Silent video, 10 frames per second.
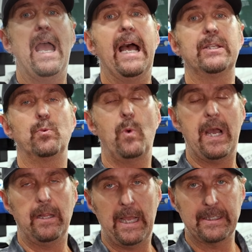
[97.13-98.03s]
as
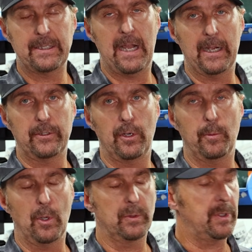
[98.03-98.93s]
well as stock
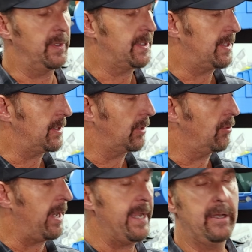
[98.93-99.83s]
turbo. So this is a
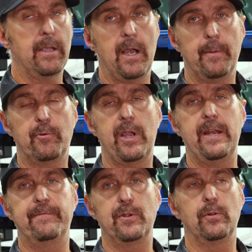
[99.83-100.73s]
great
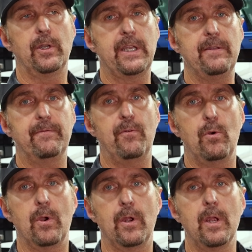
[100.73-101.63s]
upgrade if you're looking
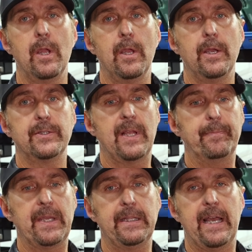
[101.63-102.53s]
for
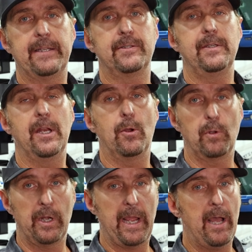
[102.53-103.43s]
something that's you know
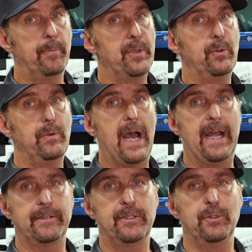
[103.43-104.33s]
going to help you
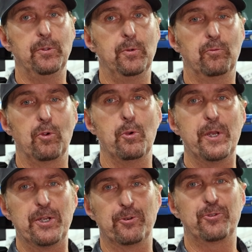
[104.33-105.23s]
not to
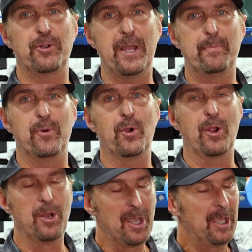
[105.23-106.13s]
ruin your trip
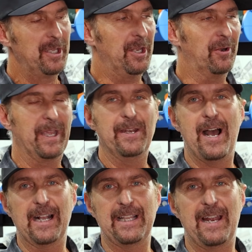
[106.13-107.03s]
or you know get
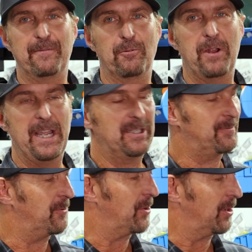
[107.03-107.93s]
knocked out of a race
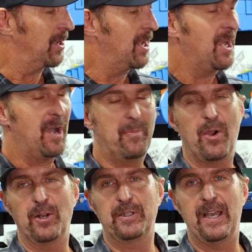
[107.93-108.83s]
for a
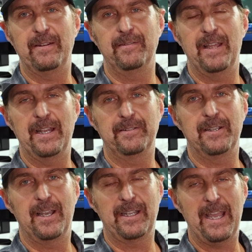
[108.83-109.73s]
part that that
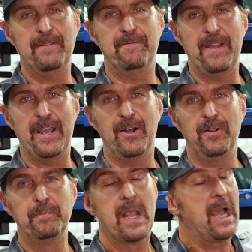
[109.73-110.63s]
uh, can
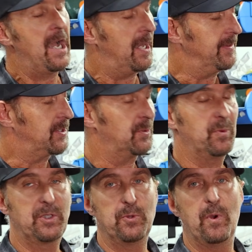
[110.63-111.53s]
fail. Uh, this is
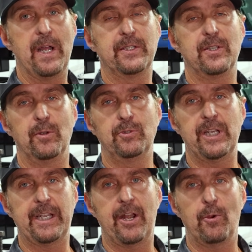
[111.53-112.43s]
what you want. So
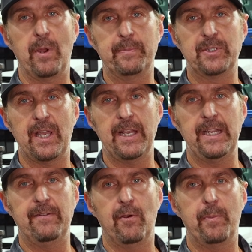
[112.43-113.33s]
check out our website
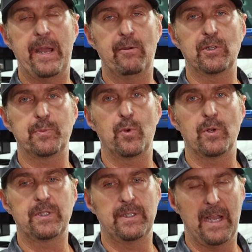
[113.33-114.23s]

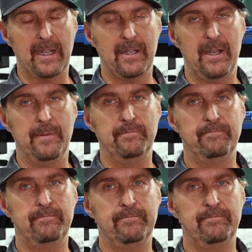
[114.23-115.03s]
evopowersports.com.